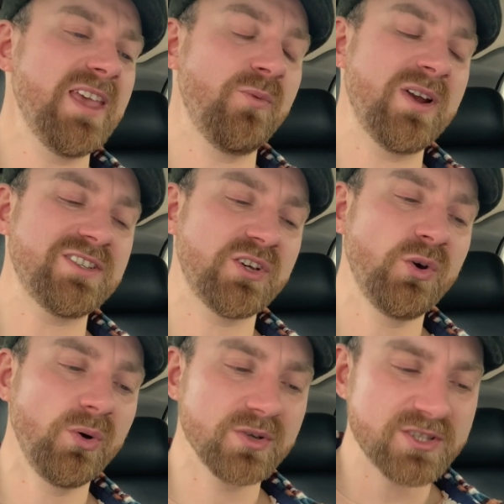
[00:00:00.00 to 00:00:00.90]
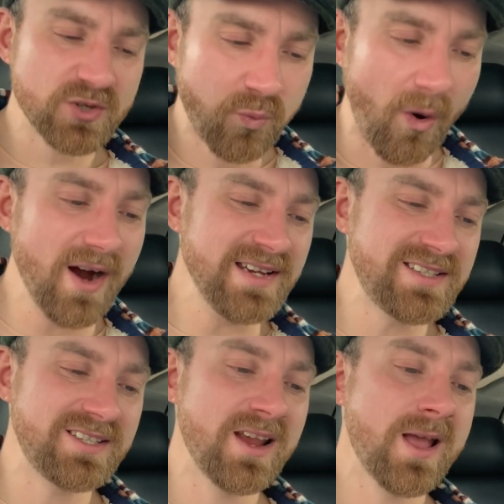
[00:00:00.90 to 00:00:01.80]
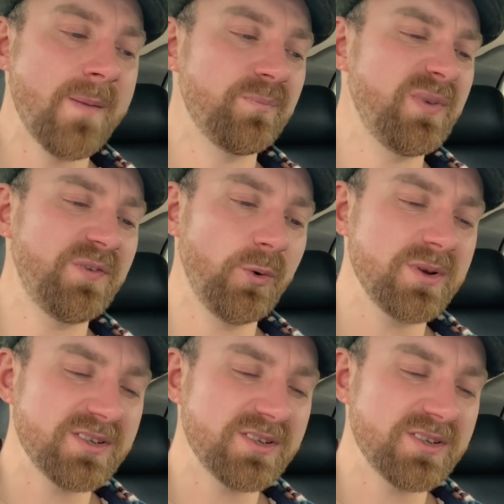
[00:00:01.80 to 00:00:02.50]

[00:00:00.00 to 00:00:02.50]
It went to court twice before it was